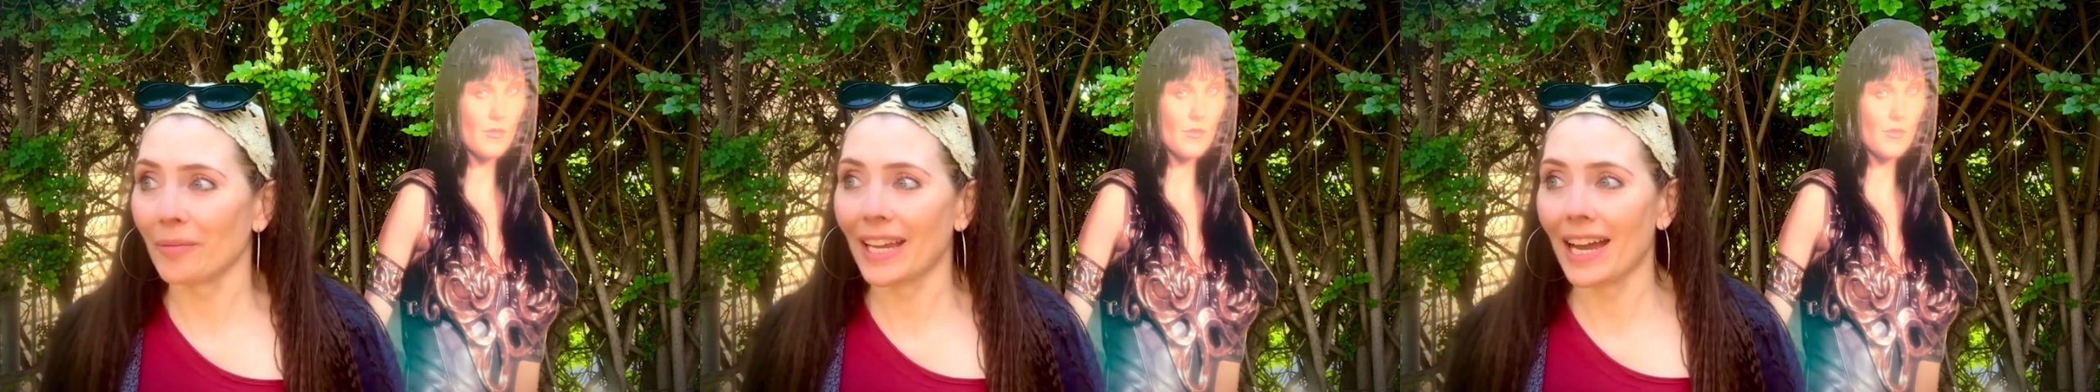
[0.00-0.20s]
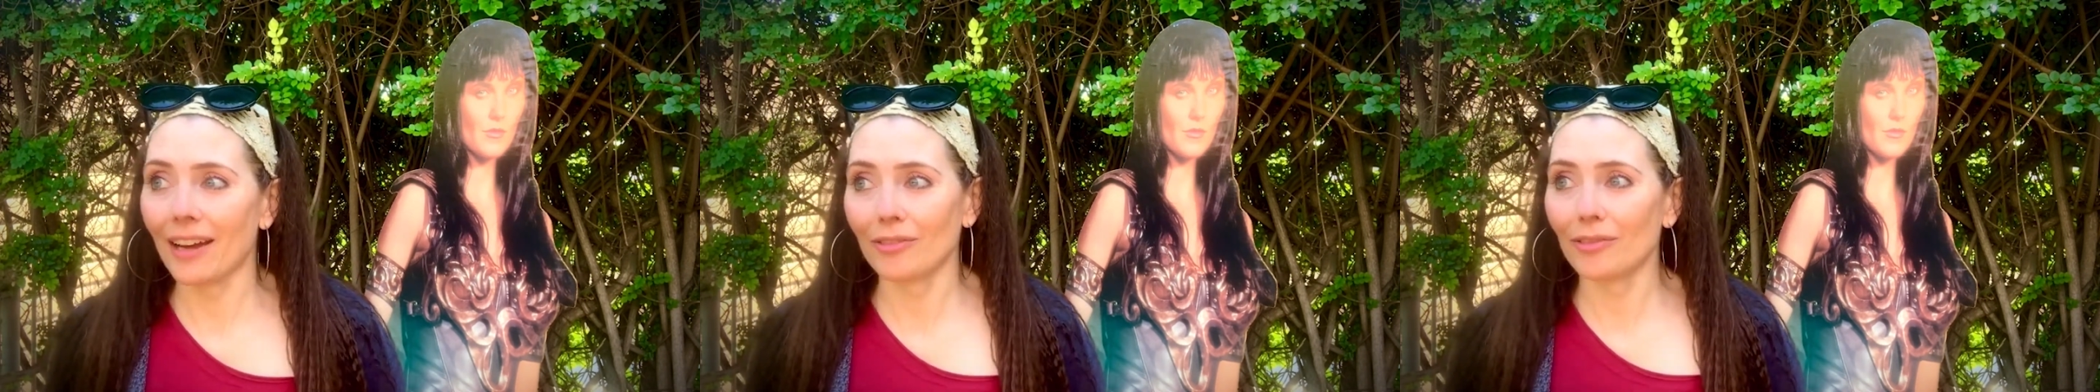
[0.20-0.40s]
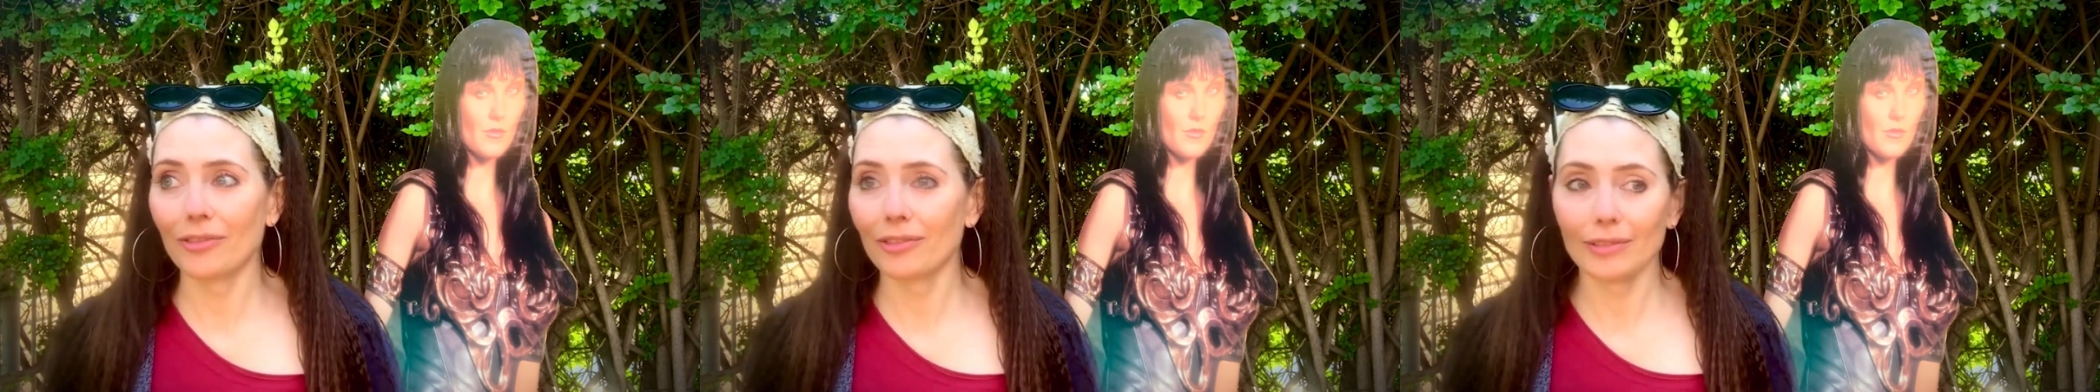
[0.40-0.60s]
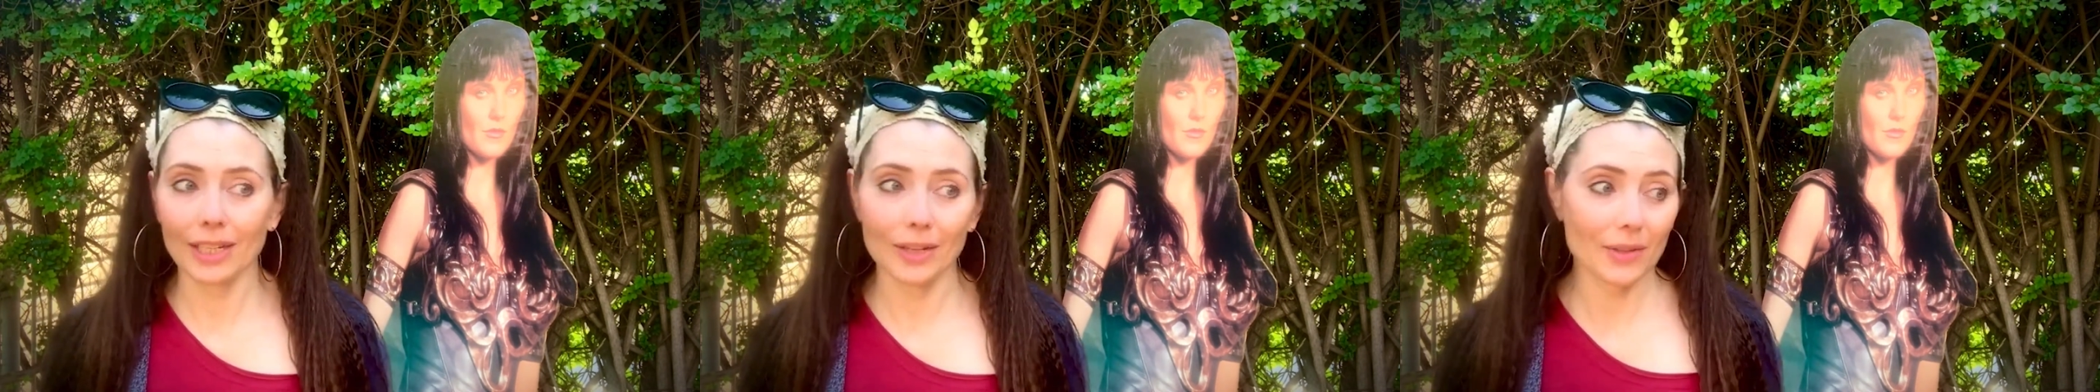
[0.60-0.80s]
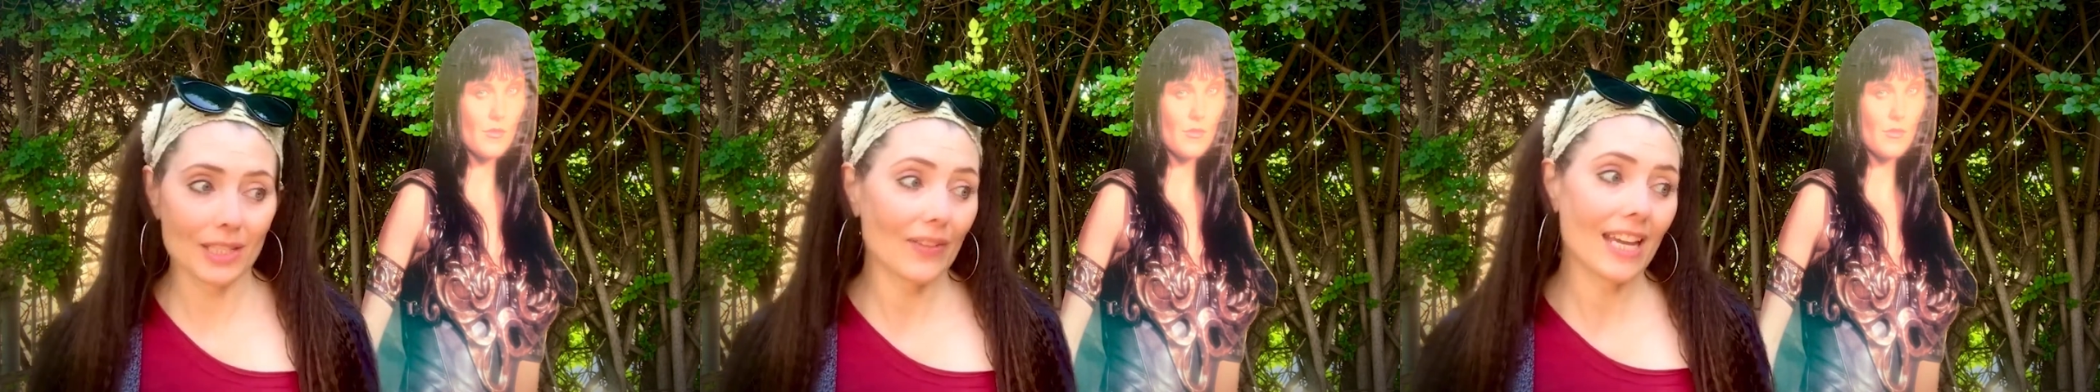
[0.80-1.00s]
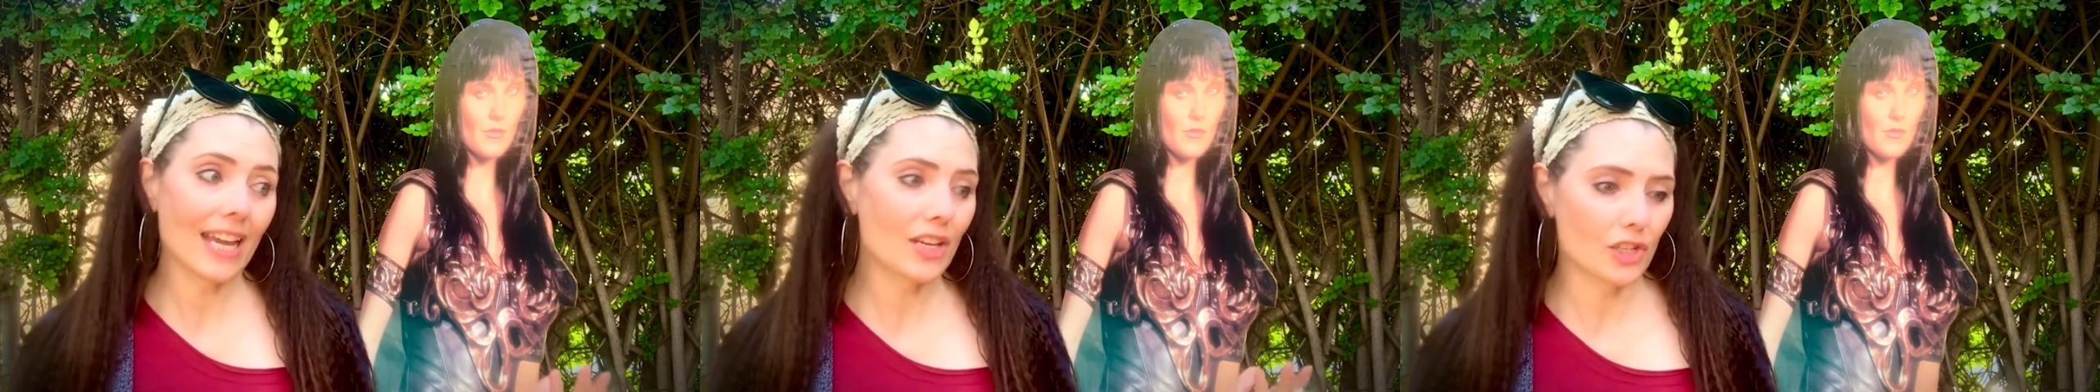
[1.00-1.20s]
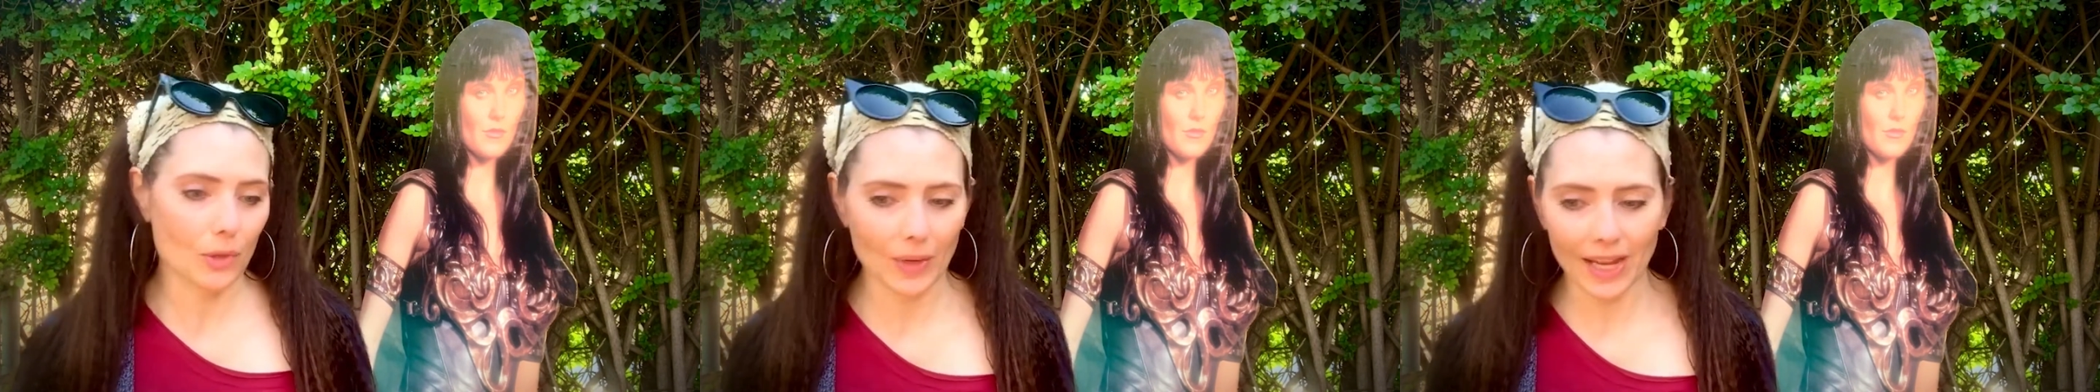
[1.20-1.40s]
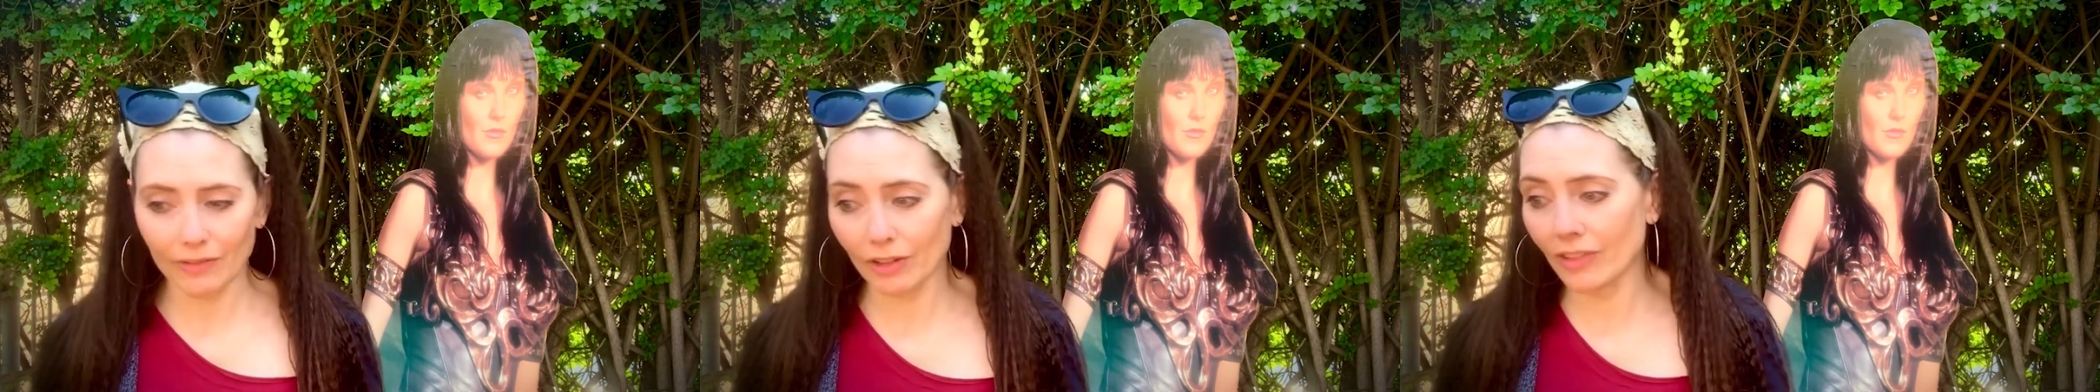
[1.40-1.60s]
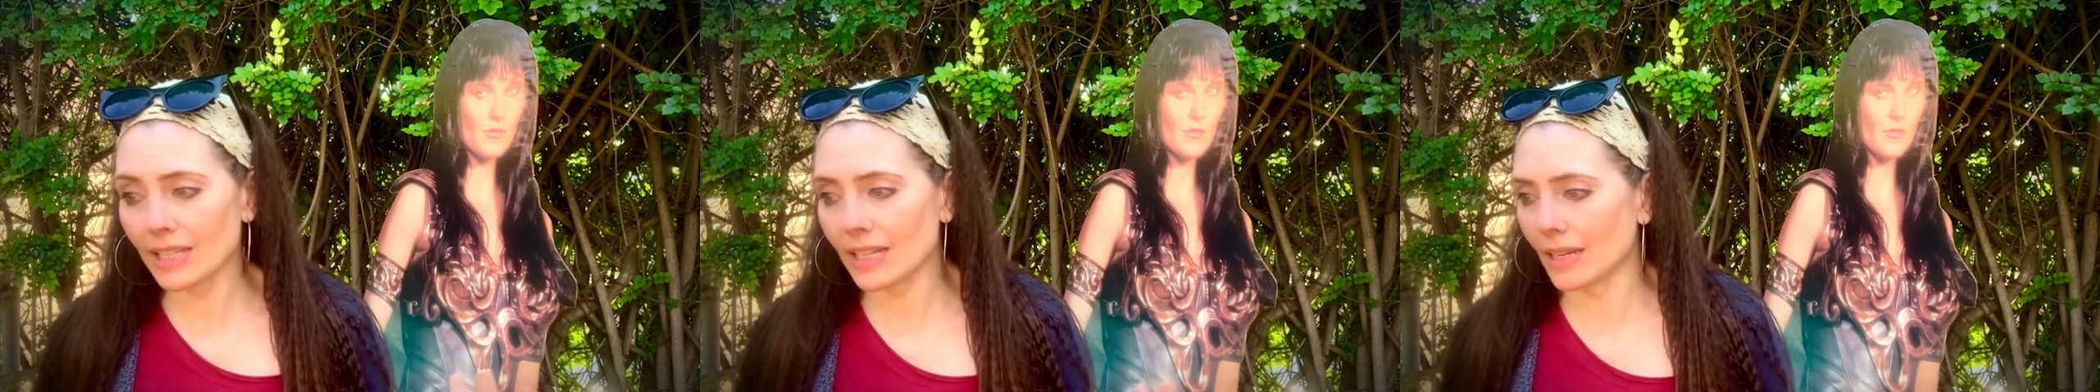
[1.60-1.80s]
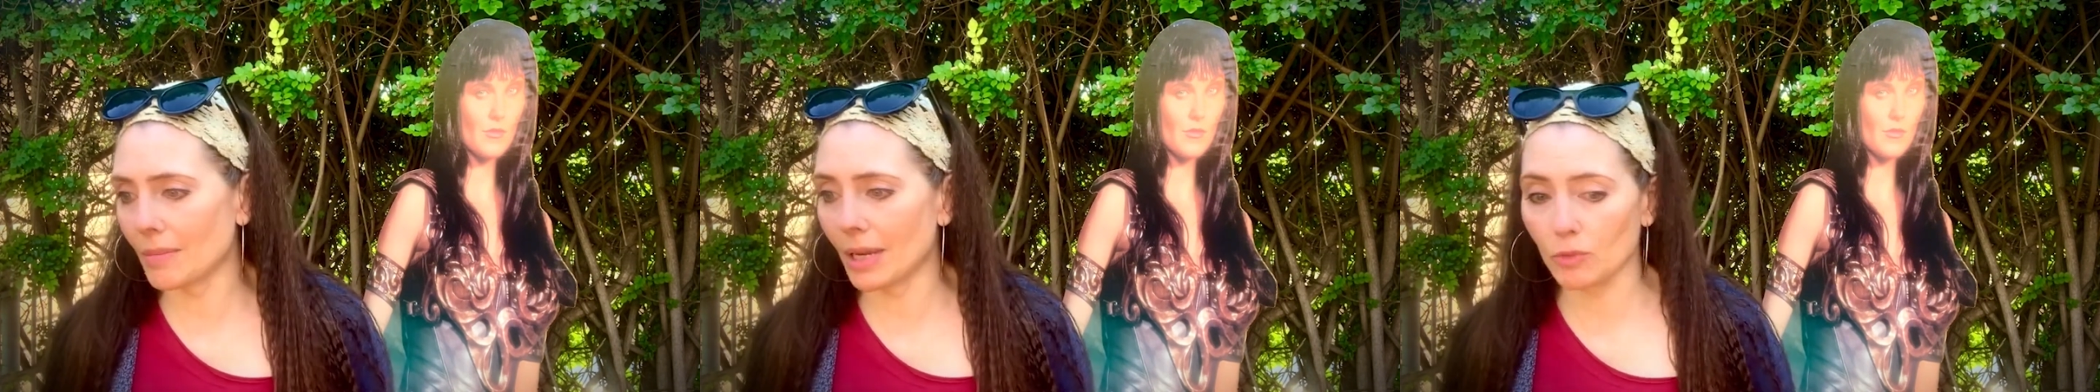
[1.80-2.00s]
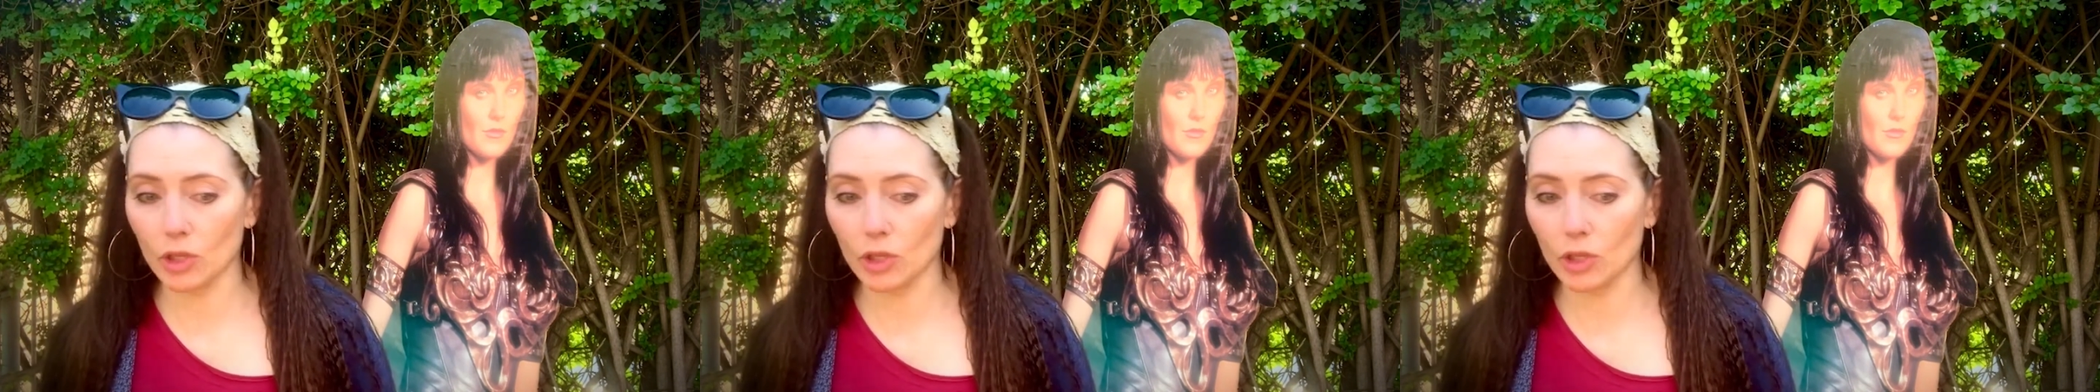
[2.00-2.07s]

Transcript: We have, you know, this vacation, we have her visiting me.